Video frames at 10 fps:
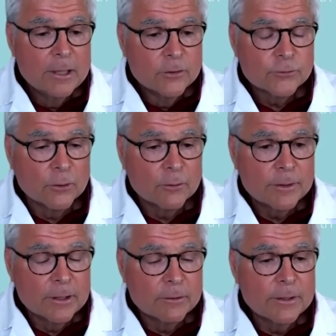So
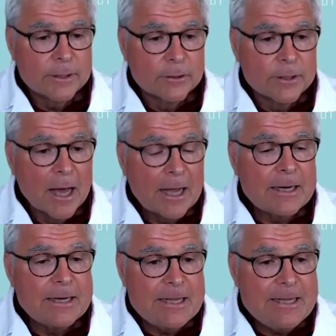they're, they're not
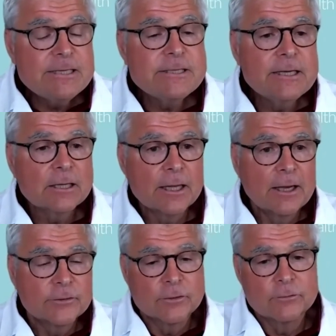an easy
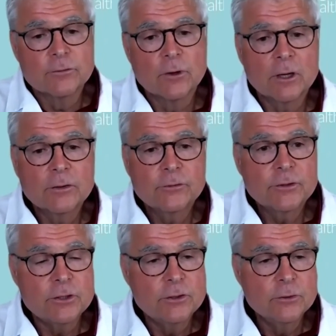class of drugs
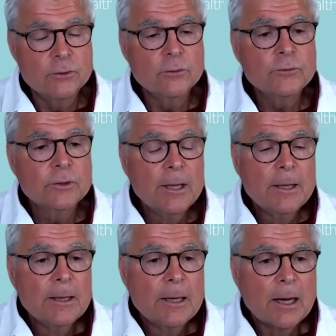to use.
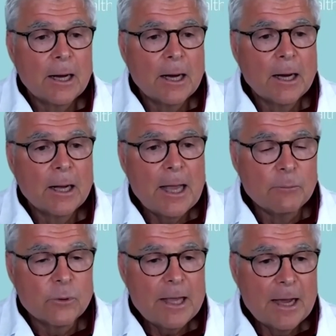Uh, and
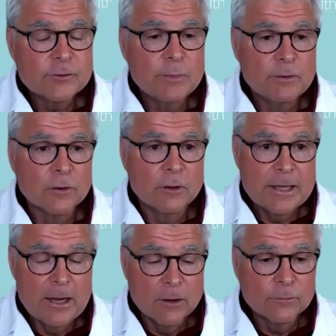we have to be very
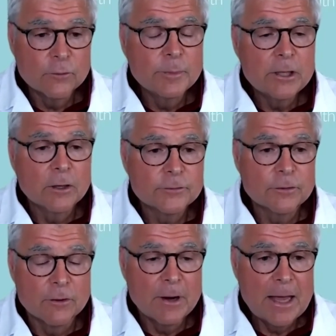careful because
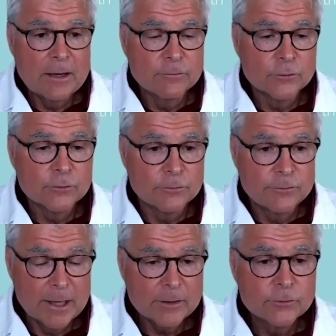of their adverse
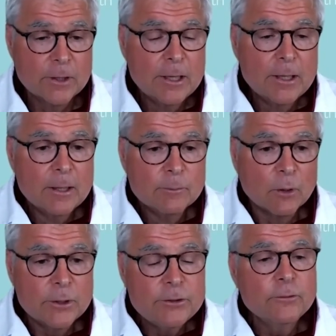effects. But
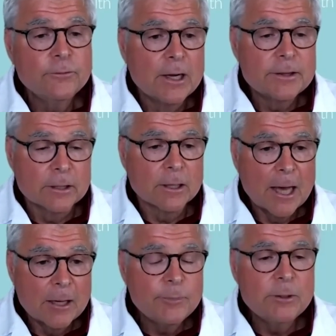we do find that a
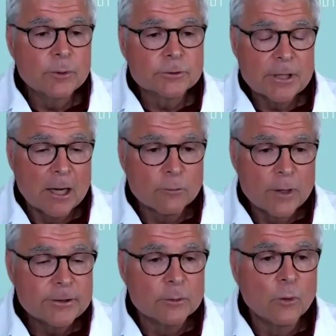lot of people
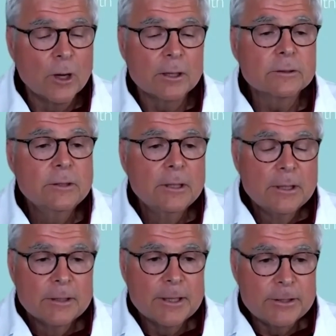tolerate them well.
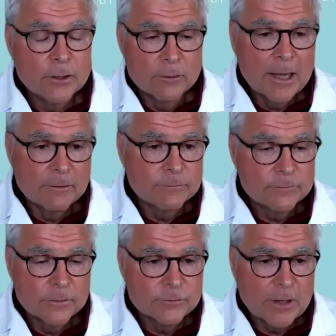They don't have
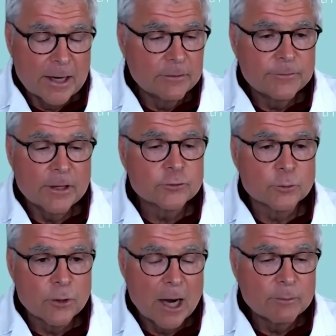side effects or
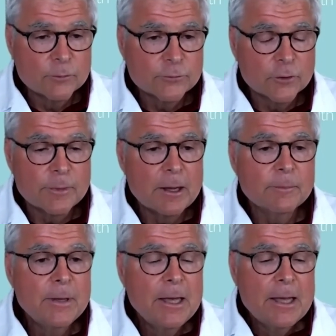problems from
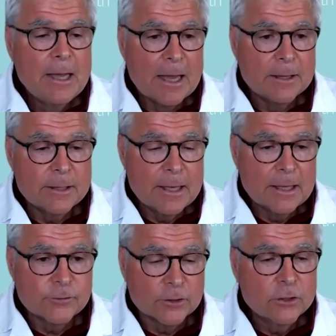them. And
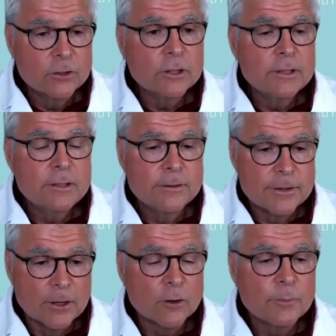it's a good
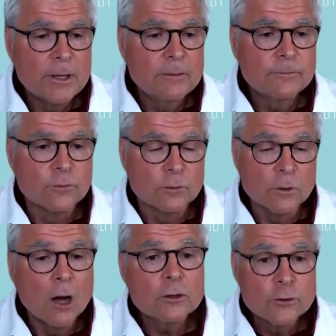therapy for
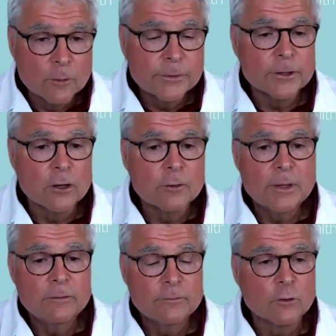long term
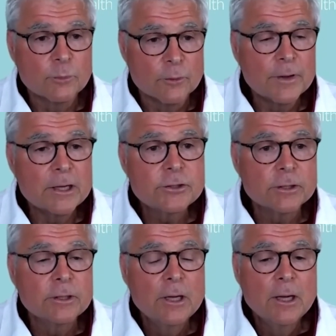therapy for
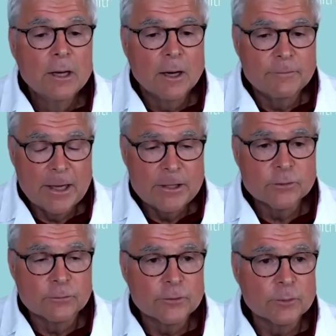prevention of
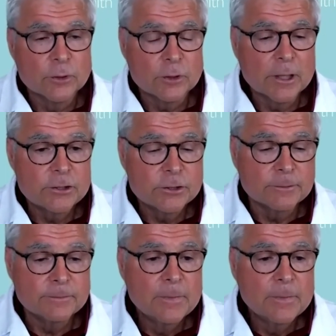atrial fibrillation.